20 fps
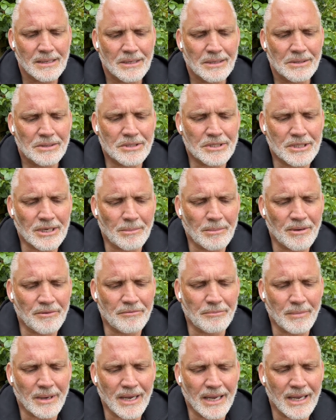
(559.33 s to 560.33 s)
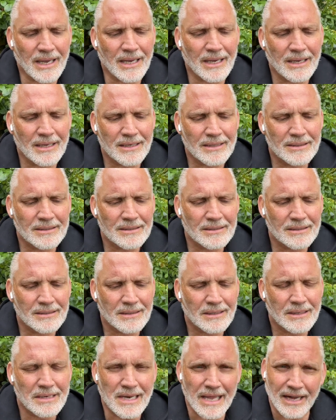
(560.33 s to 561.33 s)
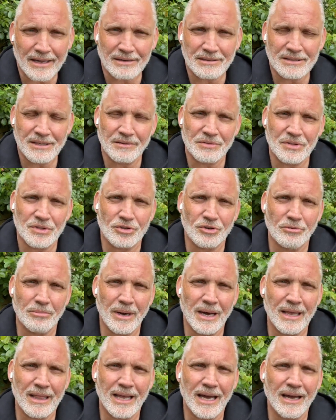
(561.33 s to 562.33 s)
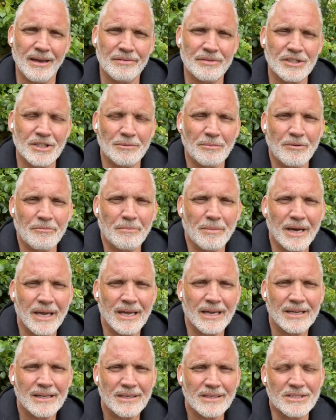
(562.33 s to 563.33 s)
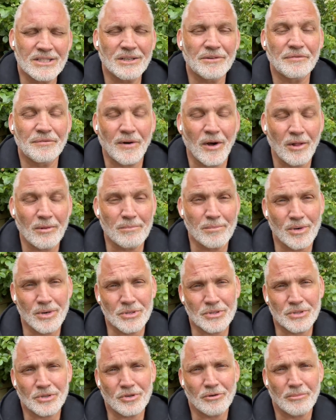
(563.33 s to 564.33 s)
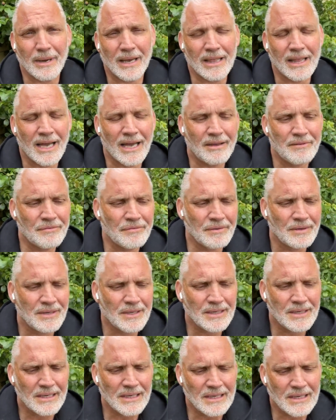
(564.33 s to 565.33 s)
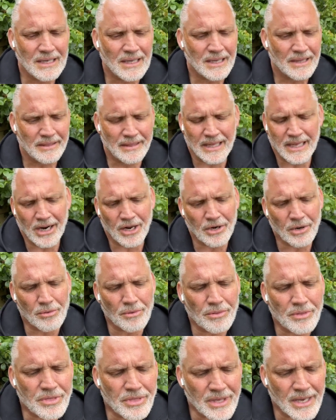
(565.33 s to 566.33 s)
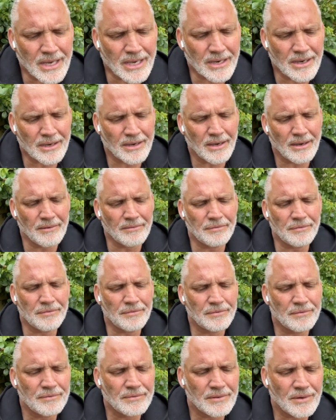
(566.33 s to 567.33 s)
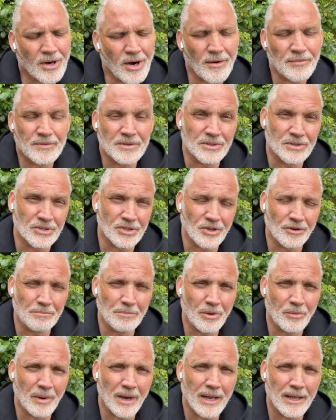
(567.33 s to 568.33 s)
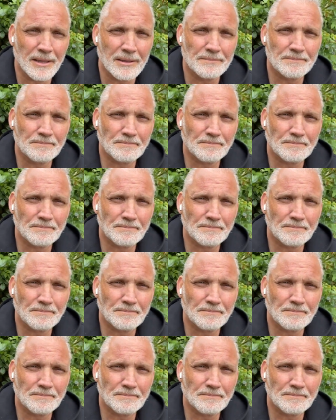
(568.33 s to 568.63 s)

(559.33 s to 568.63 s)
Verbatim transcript: some of my narratives through my life, some of my default modes through my life that I don't think have often served me well.